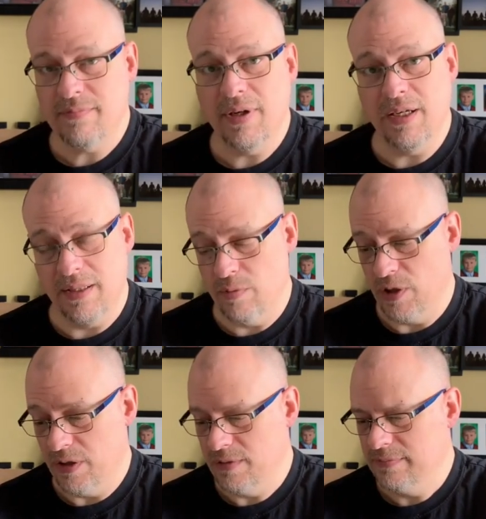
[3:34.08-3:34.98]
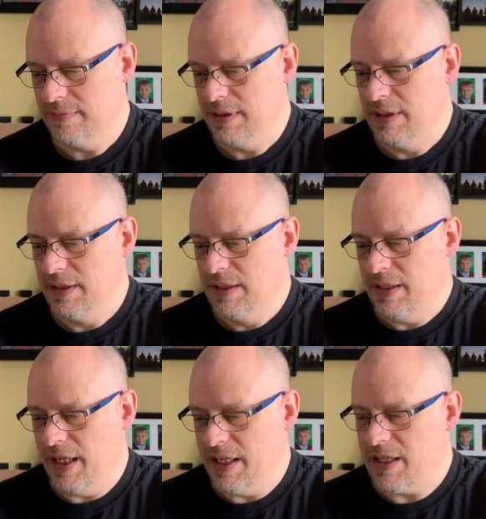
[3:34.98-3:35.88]
And they were.
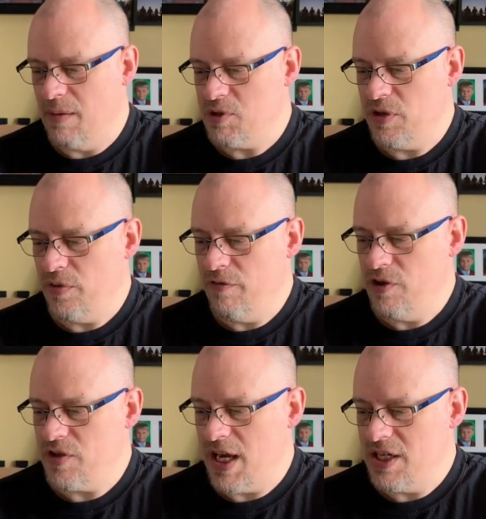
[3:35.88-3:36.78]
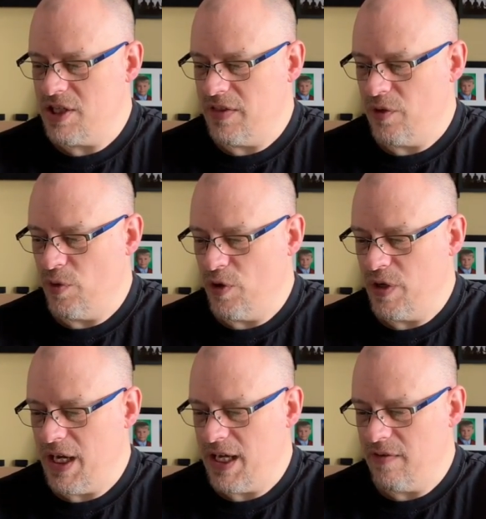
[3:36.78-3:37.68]
They had come to the river's edge, and the road
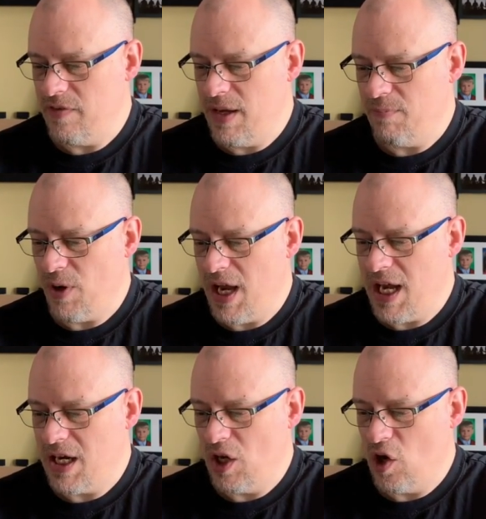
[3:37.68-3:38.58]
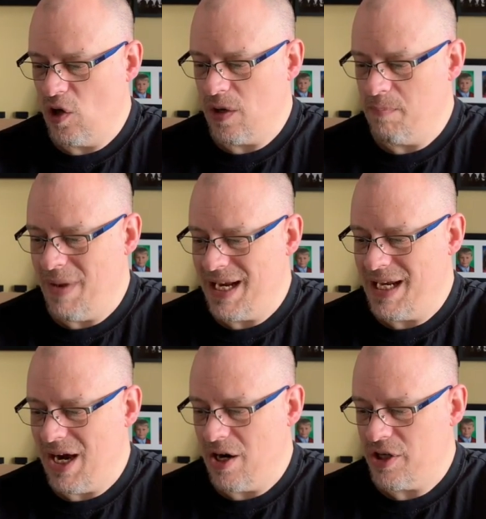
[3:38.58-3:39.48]
ahead of them ran along a
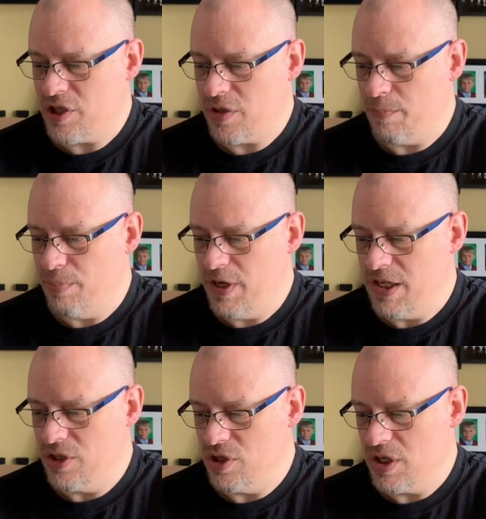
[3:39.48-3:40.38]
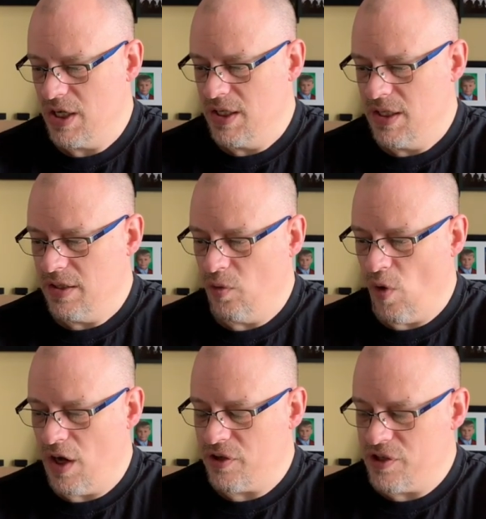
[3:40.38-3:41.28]
many-arched bridge. The
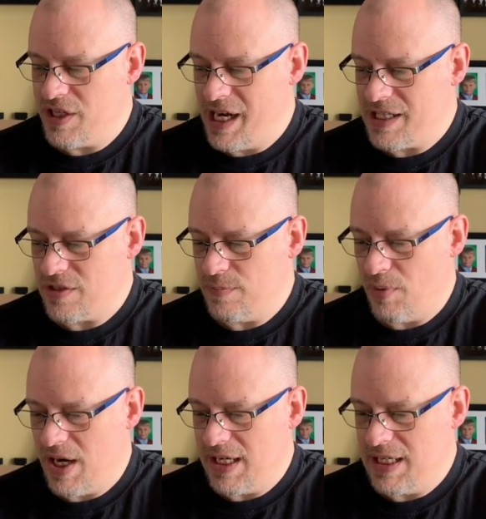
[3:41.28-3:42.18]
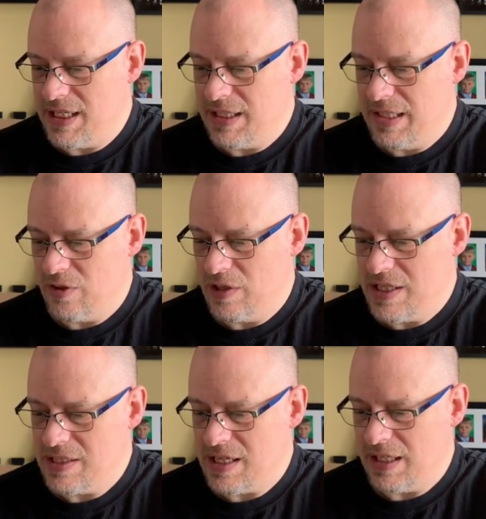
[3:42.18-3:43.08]
water danced brightly in the
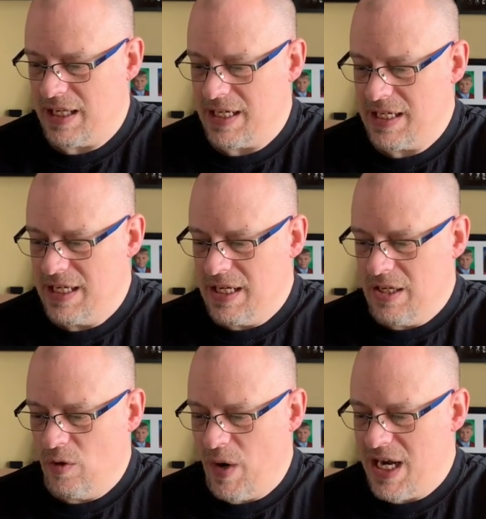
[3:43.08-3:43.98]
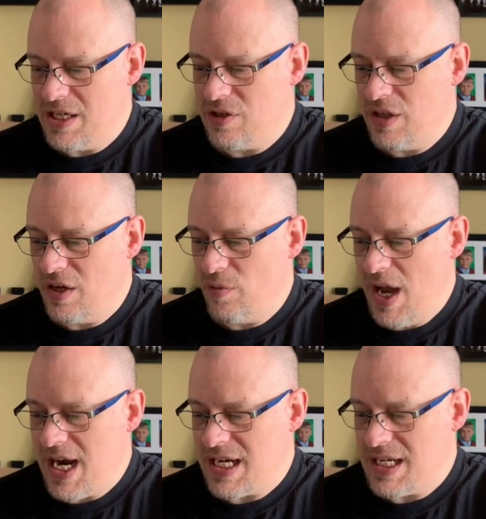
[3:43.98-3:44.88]
early sunlight. Away to their
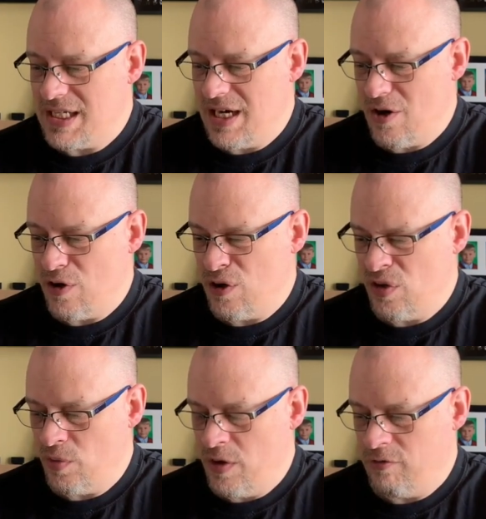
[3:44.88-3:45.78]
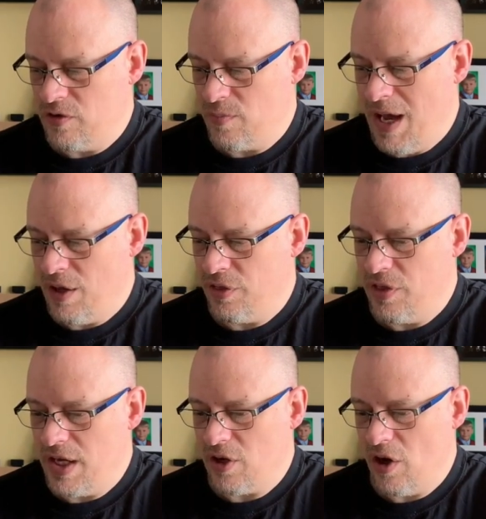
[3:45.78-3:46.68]
right, near the river's mouth,
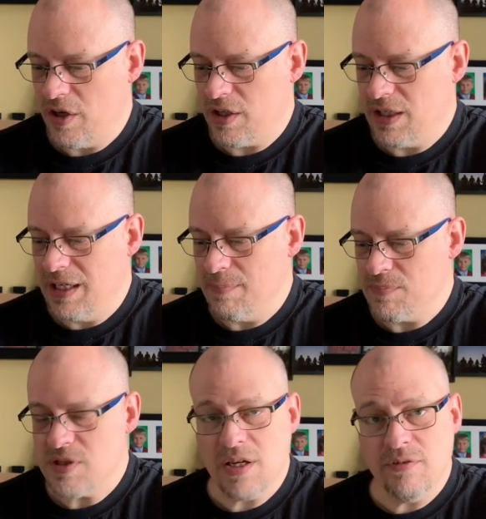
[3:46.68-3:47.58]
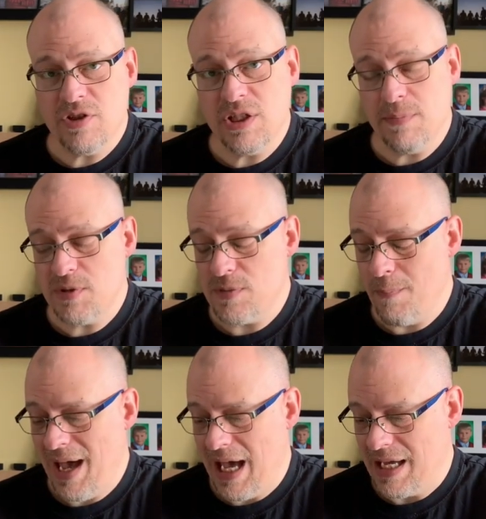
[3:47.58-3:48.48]
they caught a glimpse of ships'
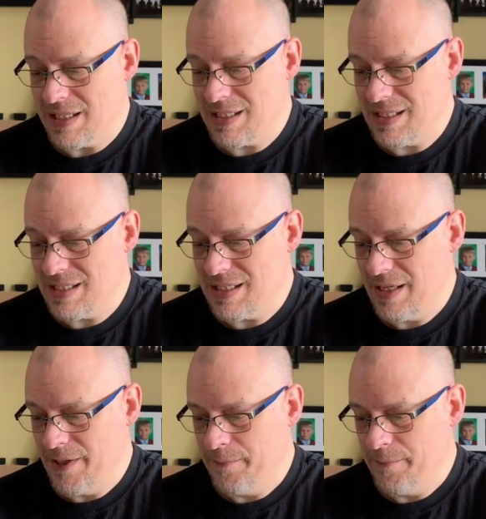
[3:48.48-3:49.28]
masts.